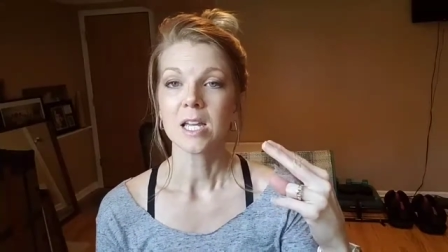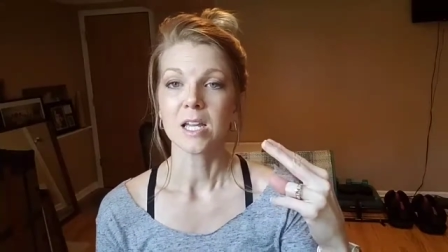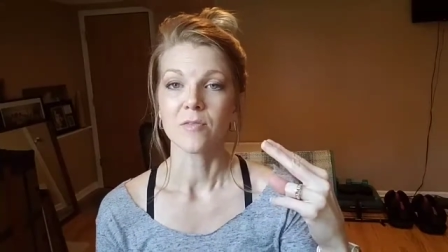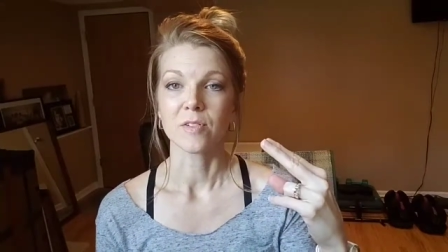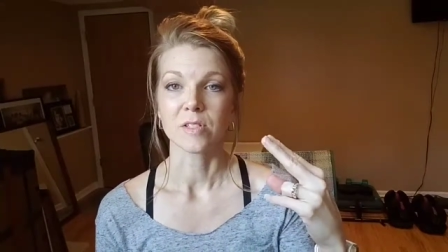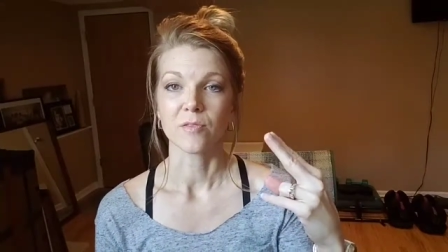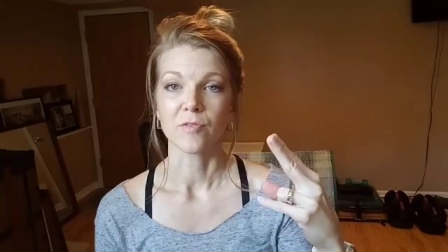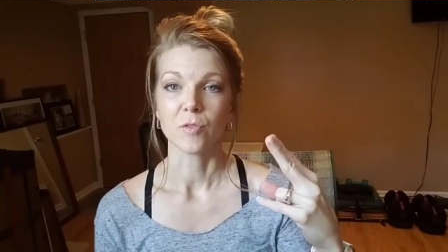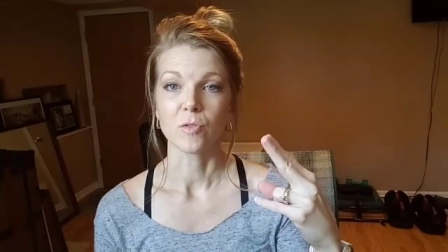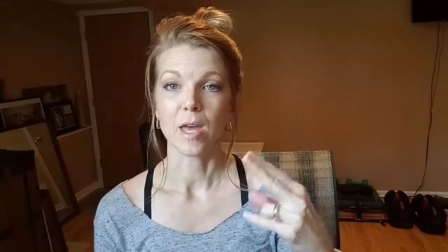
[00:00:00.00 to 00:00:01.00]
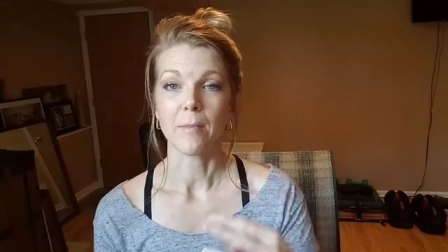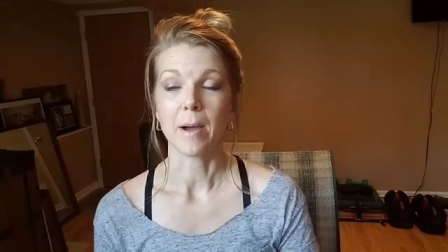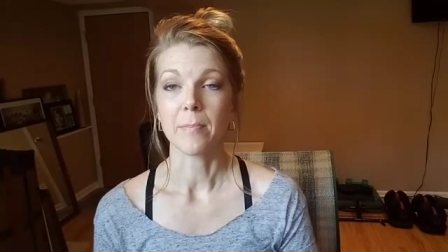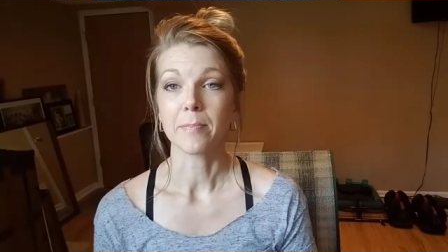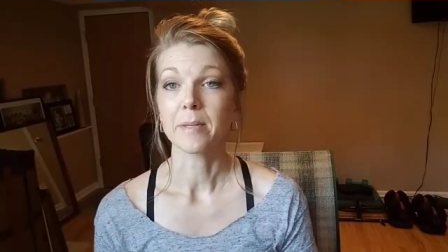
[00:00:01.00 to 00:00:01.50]
if it's a food that
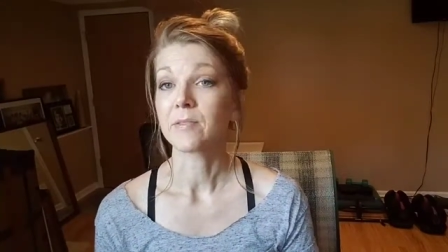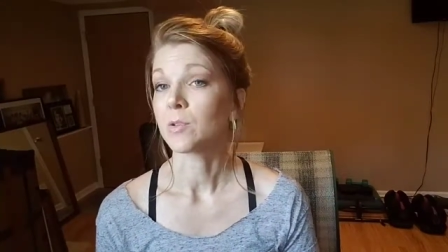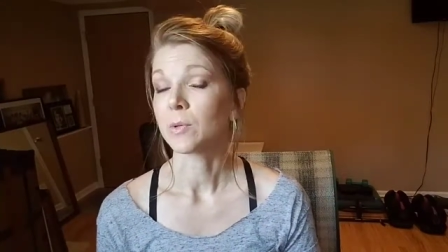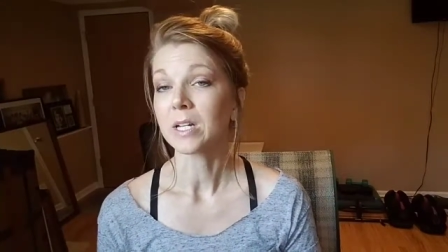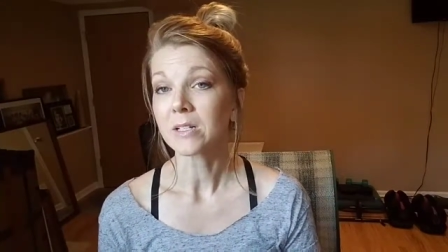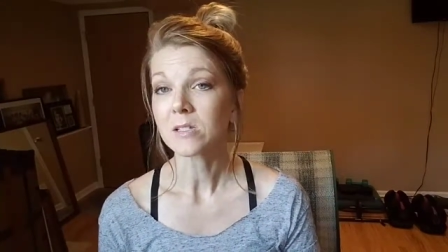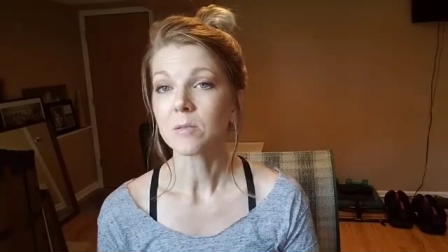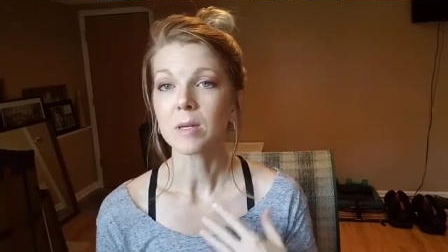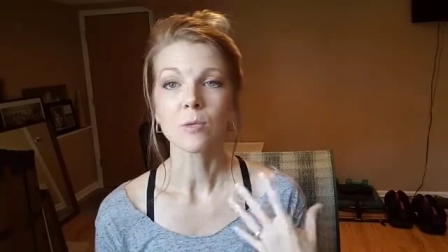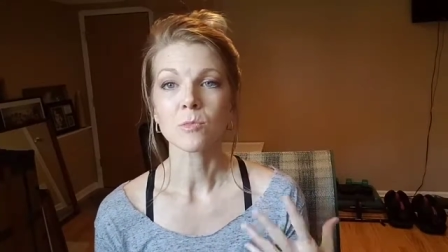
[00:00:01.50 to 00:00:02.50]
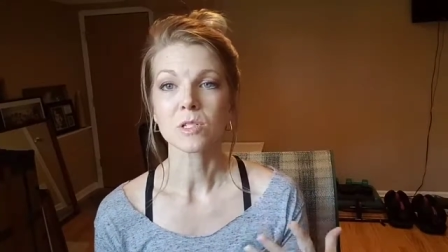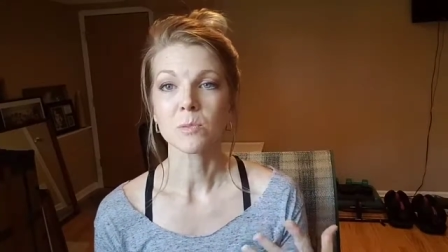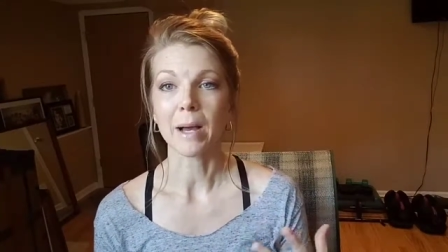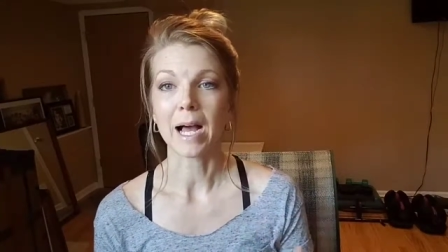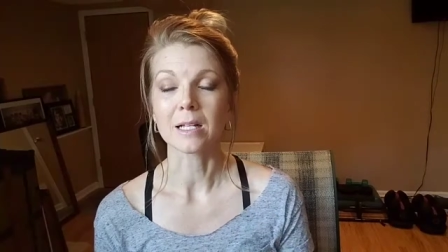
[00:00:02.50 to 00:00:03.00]
might give you a histamine
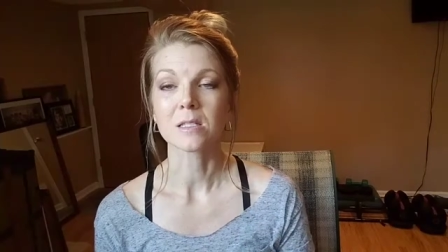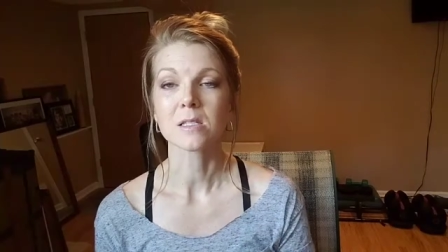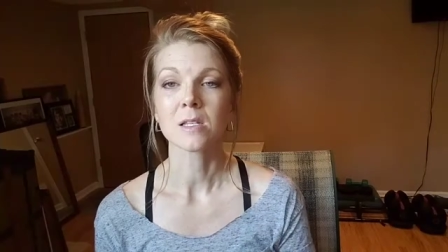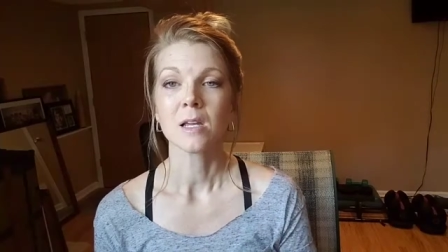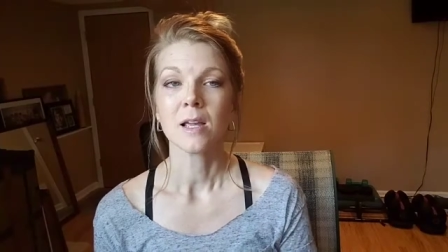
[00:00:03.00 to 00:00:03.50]
response